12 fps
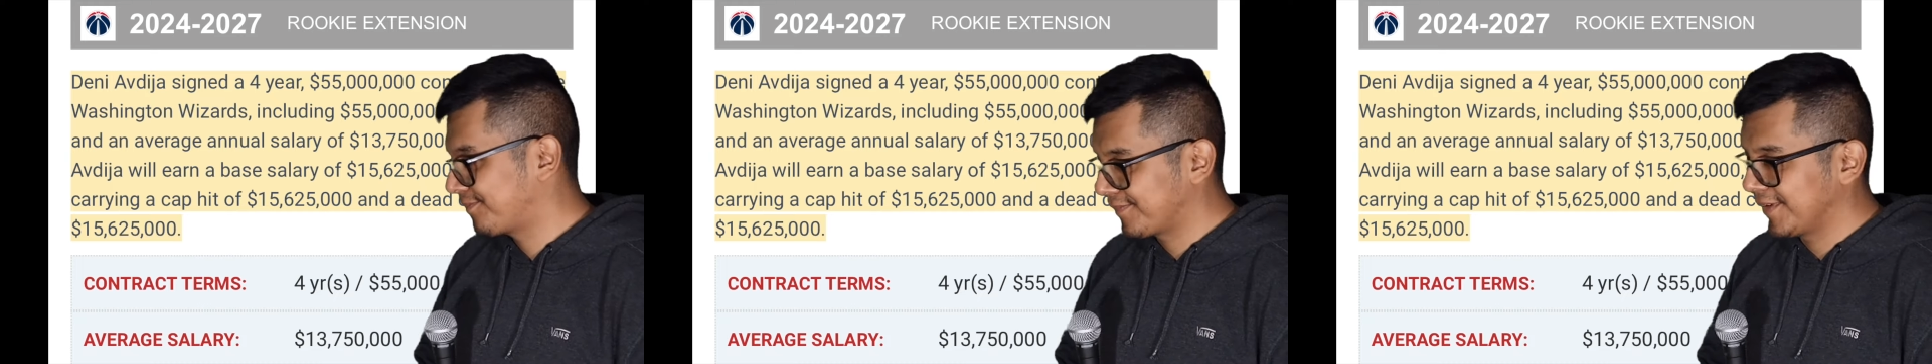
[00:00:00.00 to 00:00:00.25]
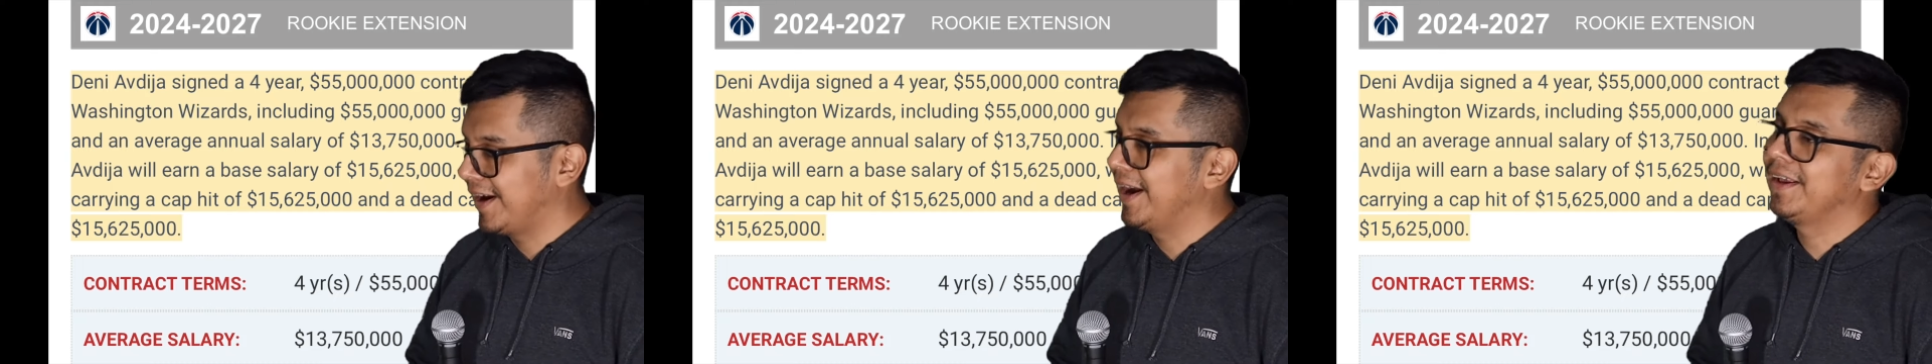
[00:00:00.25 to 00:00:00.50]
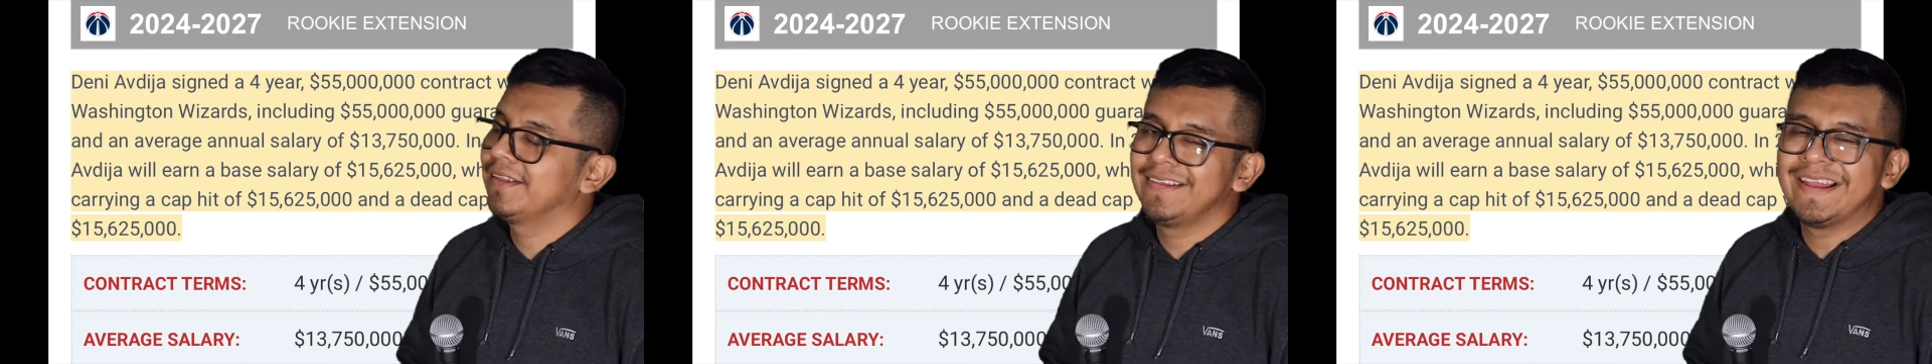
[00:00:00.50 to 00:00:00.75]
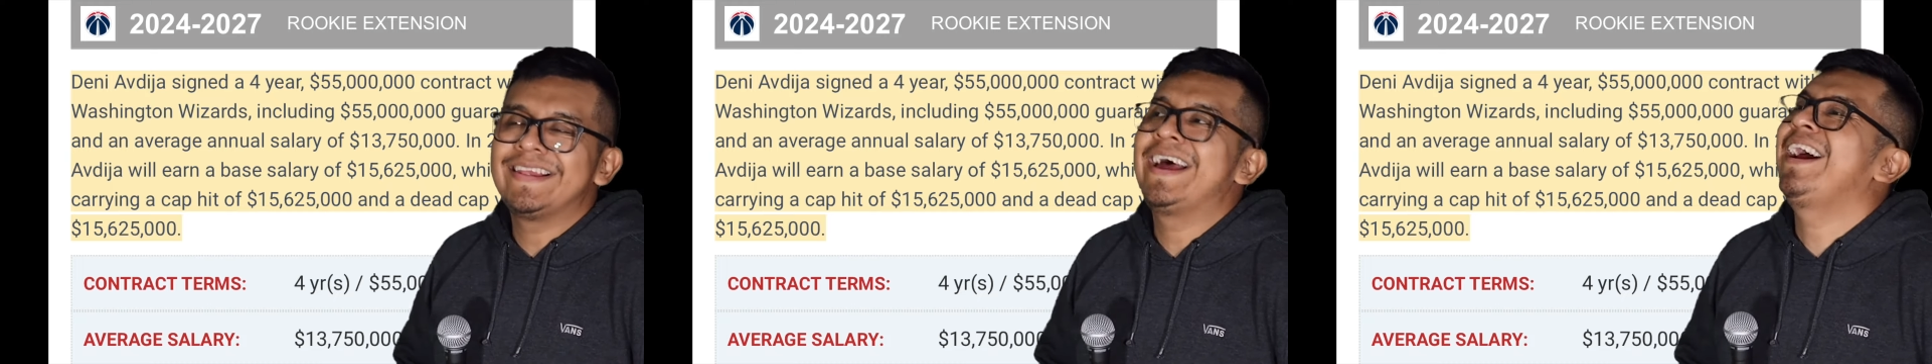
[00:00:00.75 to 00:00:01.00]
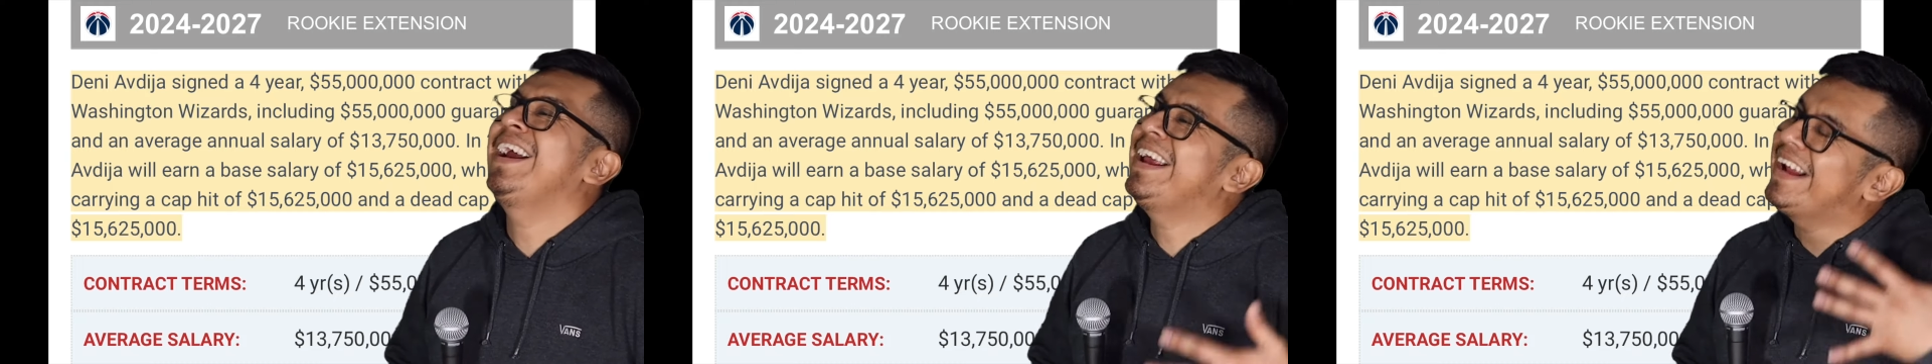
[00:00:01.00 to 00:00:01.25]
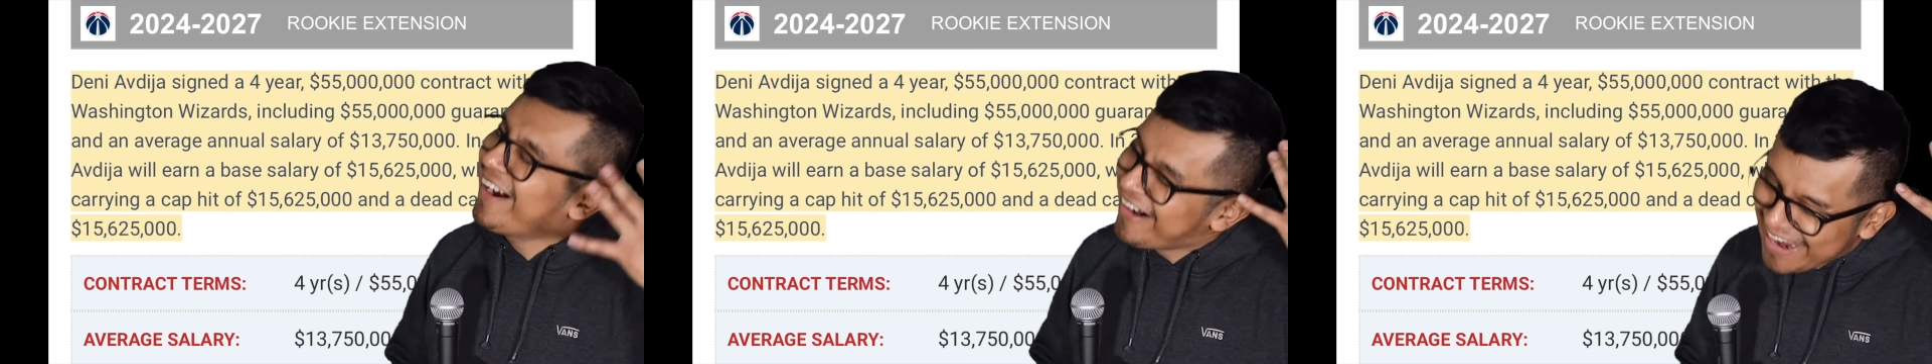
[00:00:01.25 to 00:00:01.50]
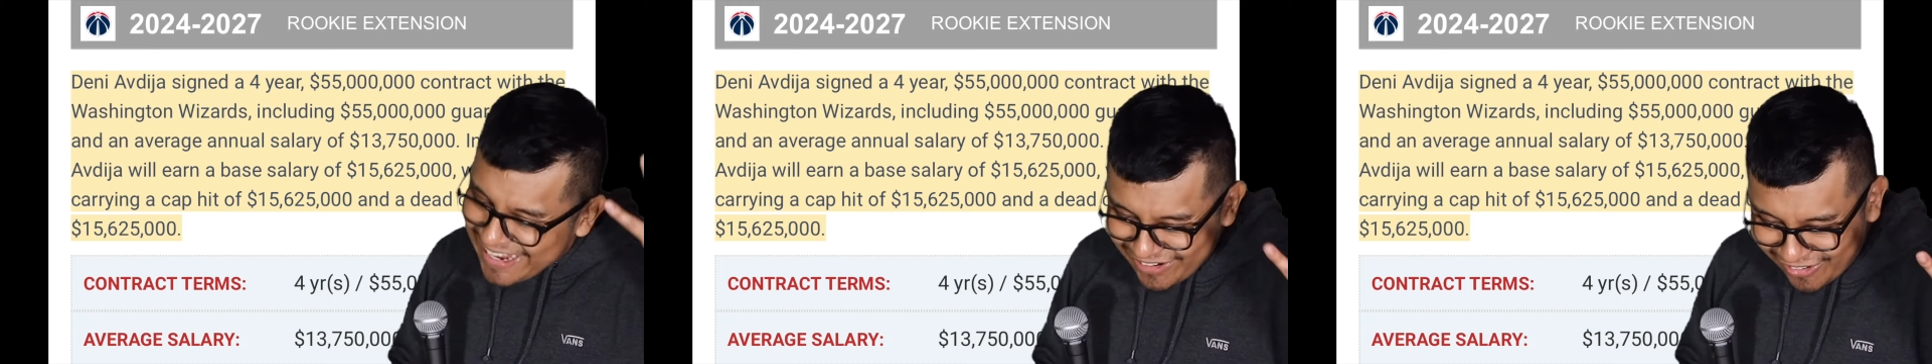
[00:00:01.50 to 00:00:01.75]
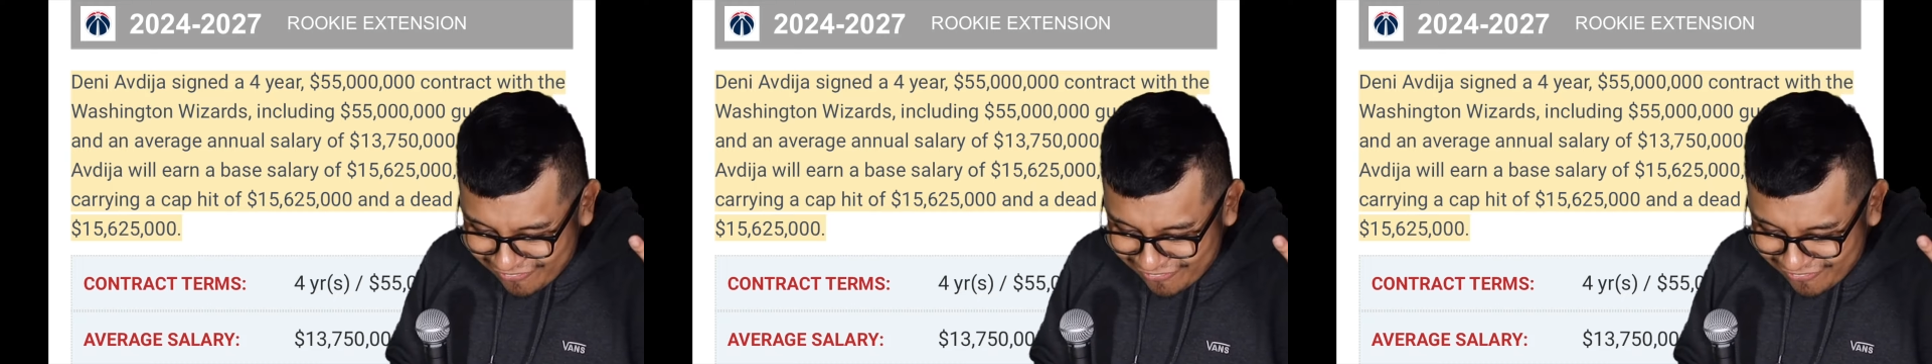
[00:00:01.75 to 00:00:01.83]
All right, all